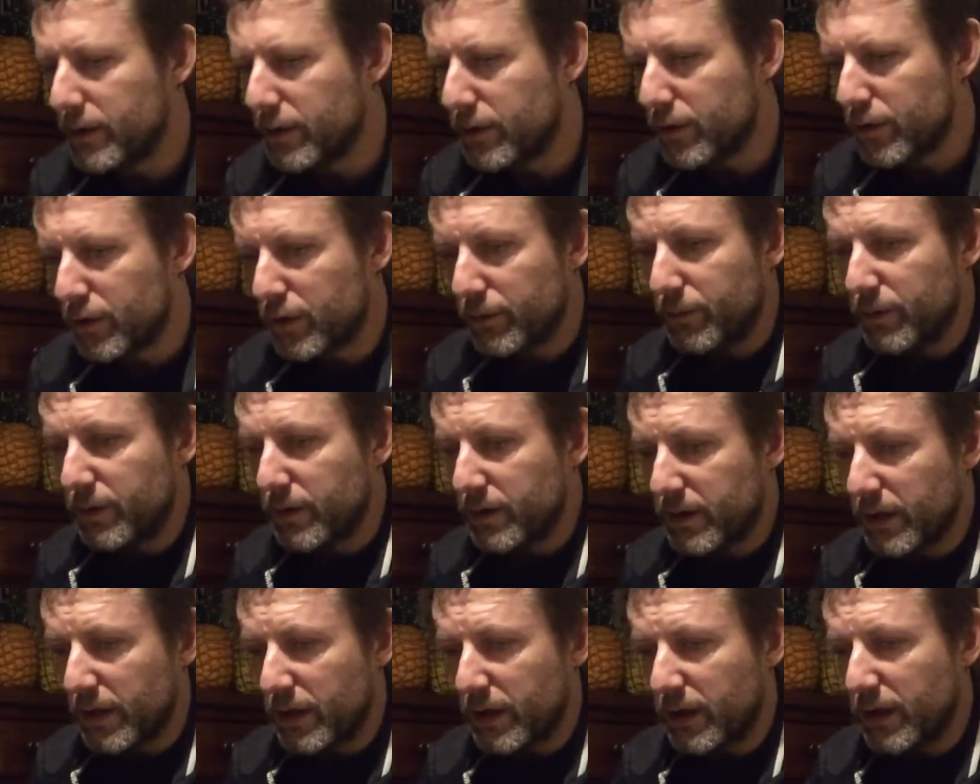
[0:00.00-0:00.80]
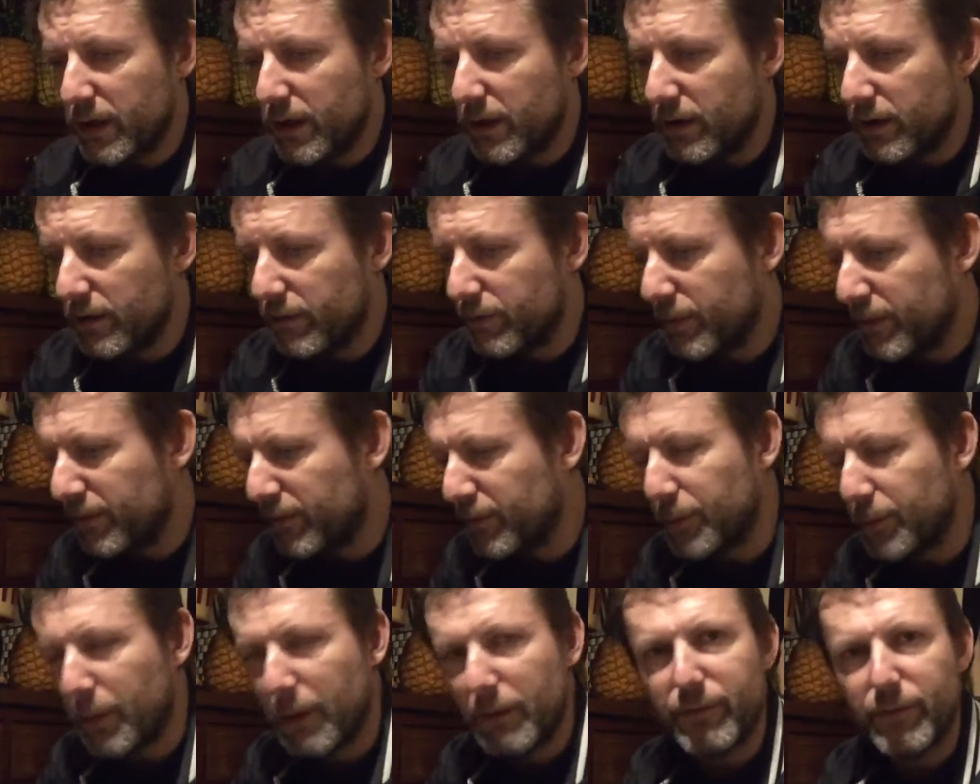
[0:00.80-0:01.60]
because somebody said here that we've
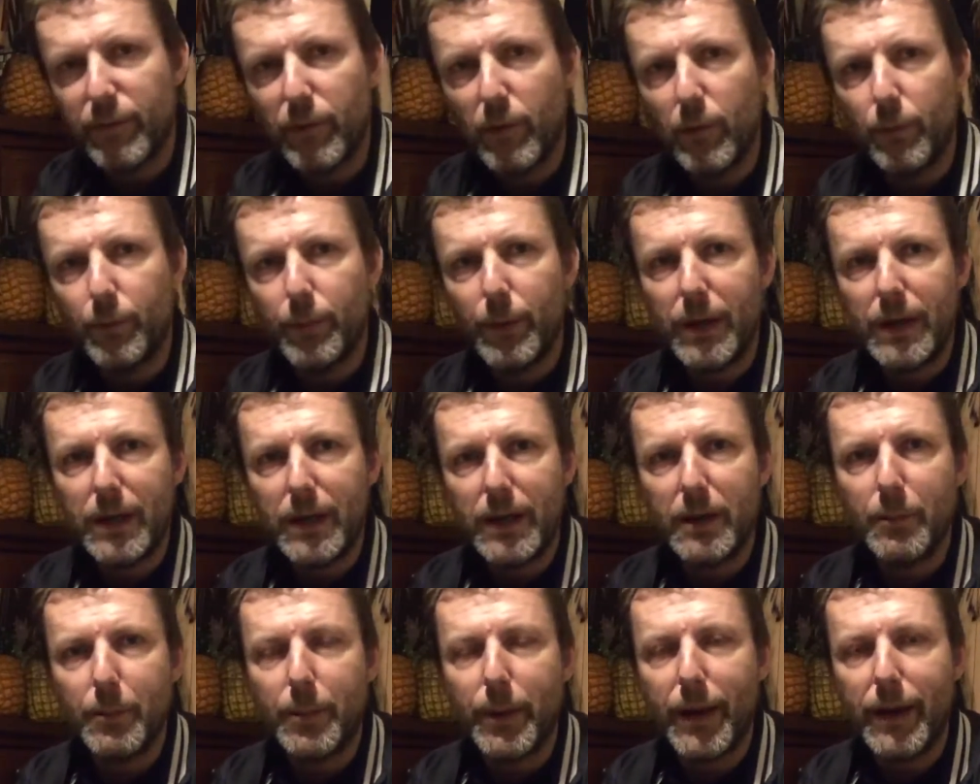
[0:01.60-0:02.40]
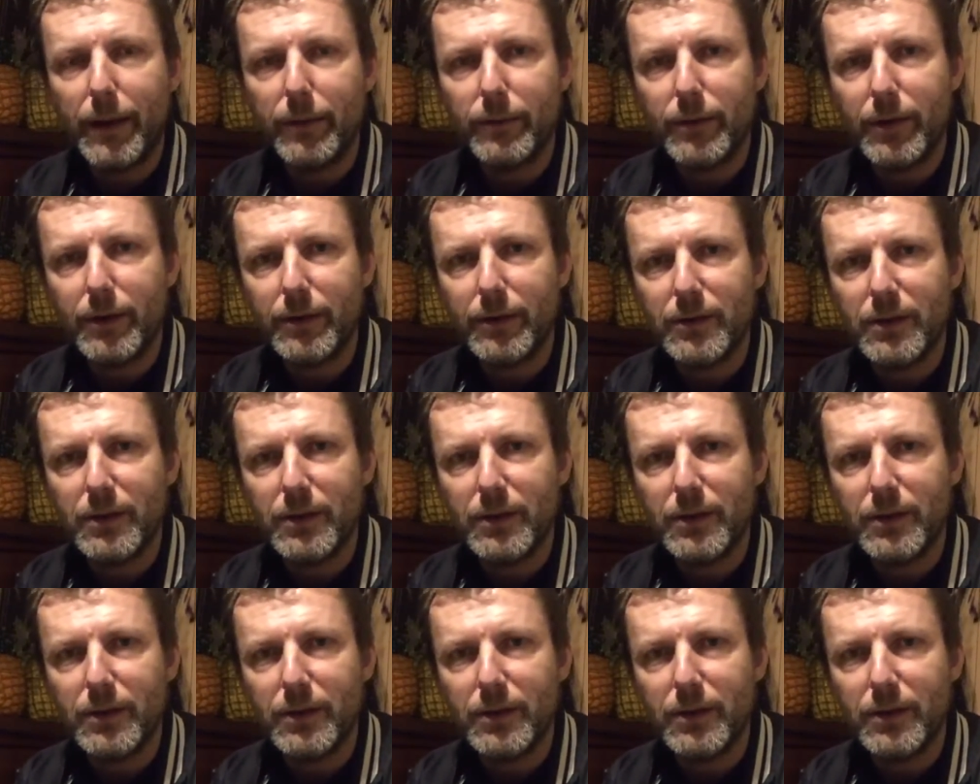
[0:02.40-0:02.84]
spent £4 billion on